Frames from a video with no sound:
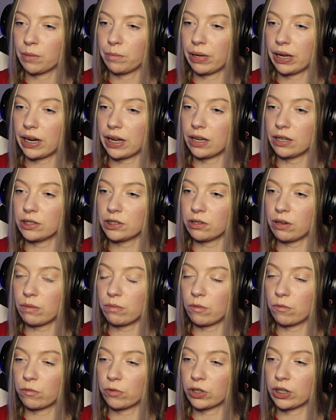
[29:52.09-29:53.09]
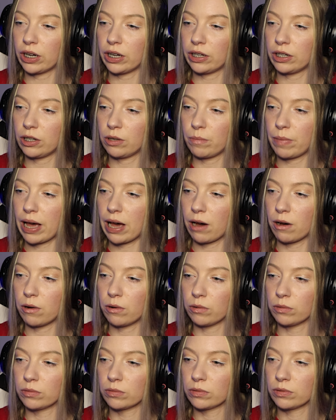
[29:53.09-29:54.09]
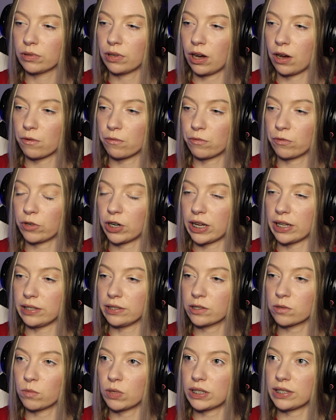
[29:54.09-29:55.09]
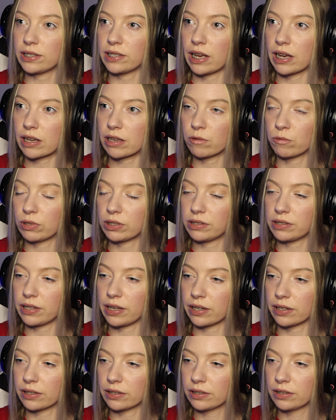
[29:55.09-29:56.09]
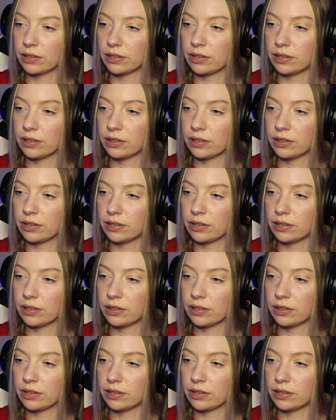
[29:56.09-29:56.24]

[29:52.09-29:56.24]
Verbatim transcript: But I also haven't forgotten about our friends. One sec, one sec.